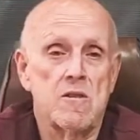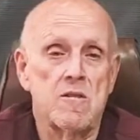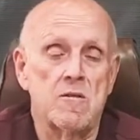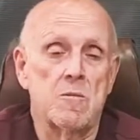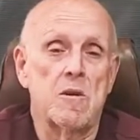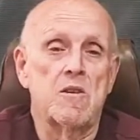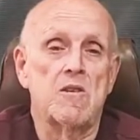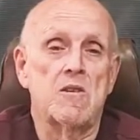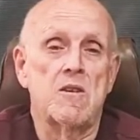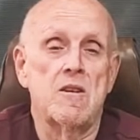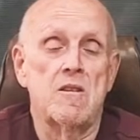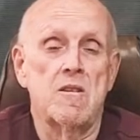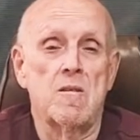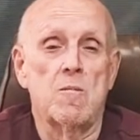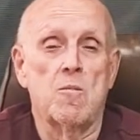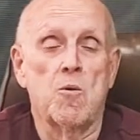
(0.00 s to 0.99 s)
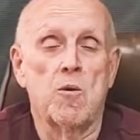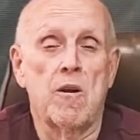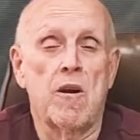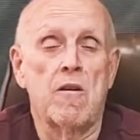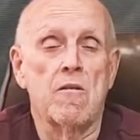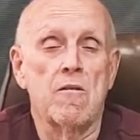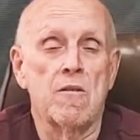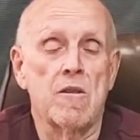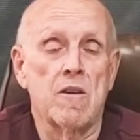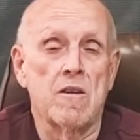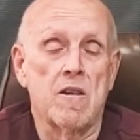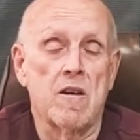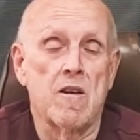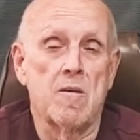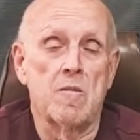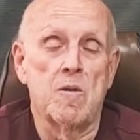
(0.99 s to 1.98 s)
especially the more arid the
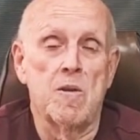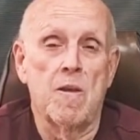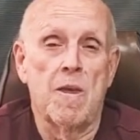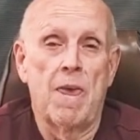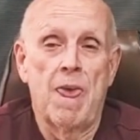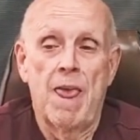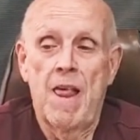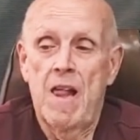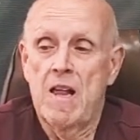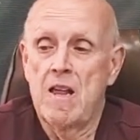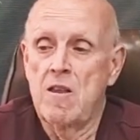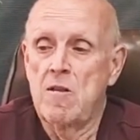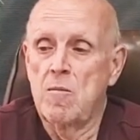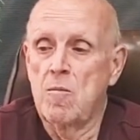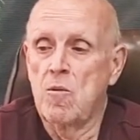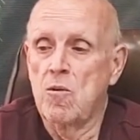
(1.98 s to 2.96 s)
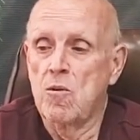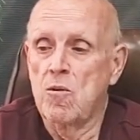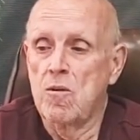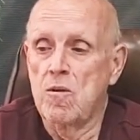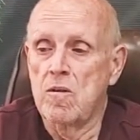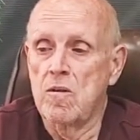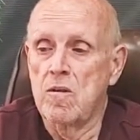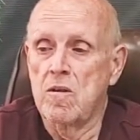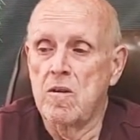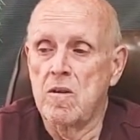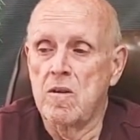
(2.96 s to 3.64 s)
climate, the more